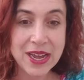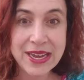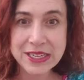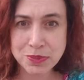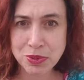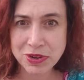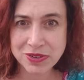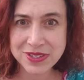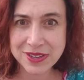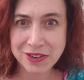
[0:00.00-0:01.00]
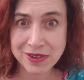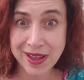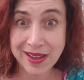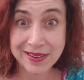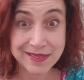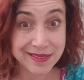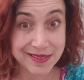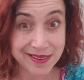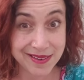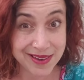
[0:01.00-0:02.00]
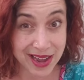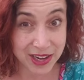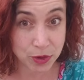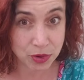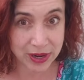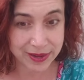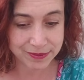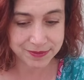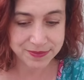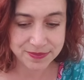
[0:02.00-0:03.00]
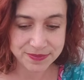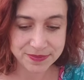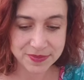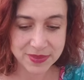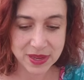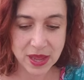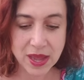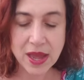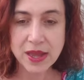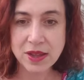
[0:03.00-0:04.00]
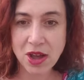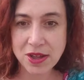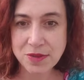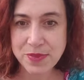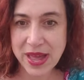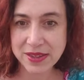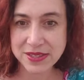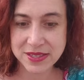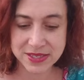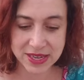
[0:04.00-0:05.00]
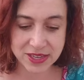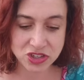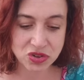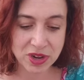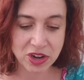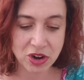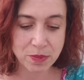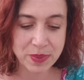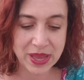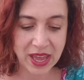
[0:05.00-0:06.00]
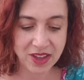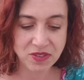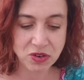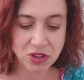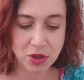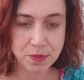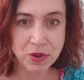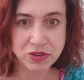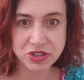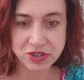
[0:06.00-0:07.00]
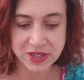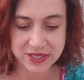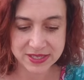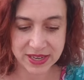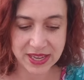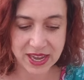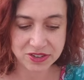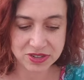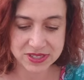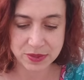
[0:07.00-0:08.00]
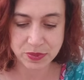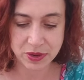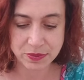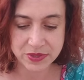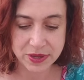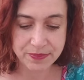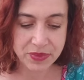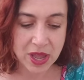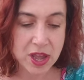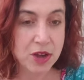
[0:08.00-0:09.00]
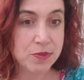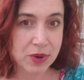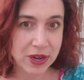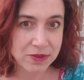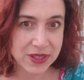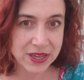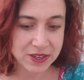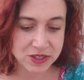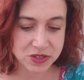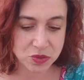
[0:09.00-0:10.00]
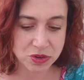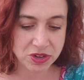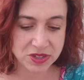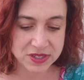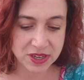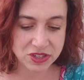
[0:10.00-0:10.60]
is produced in your gut, not in your brain. Gut imbalances can trigger behavioral, emotional, and psychiatric symptoms. Brain-related disorders